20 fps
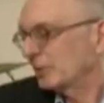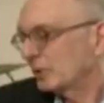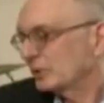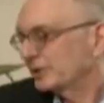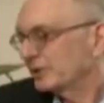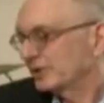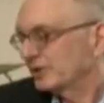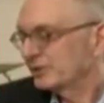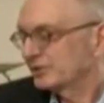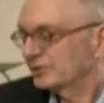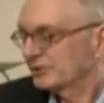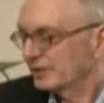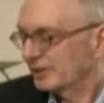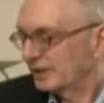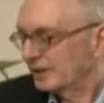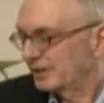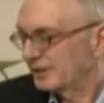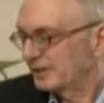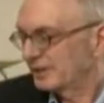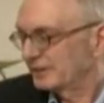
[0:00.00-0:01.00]
wrote this
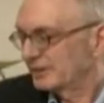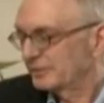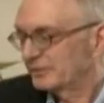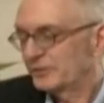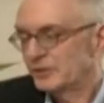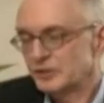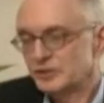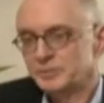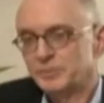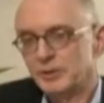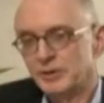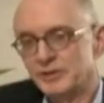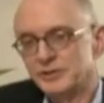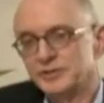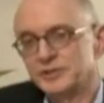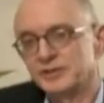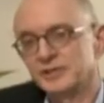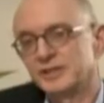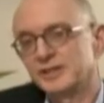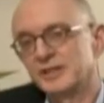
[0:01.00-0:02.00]
uh, in the first
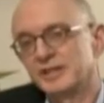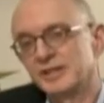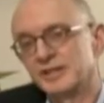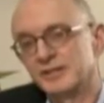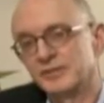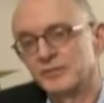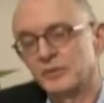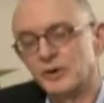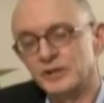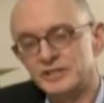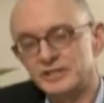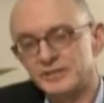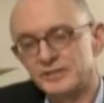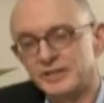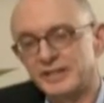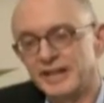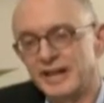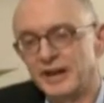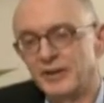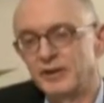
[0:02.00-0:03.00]
person, in the voice of
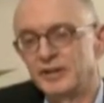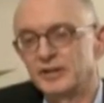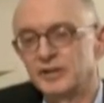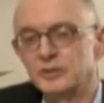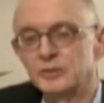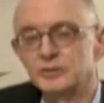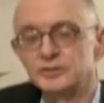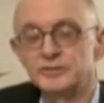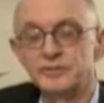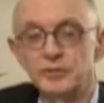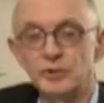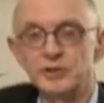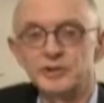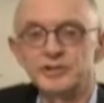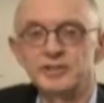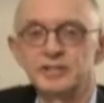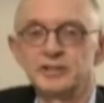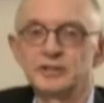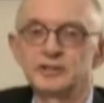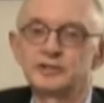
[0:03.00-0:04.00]
a narrator, who's
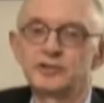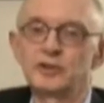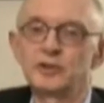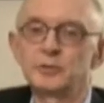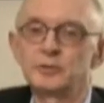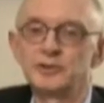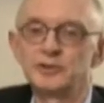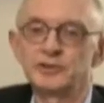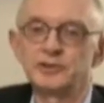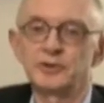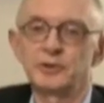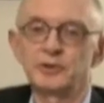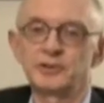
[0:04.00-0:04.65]
14 years old when the yeah.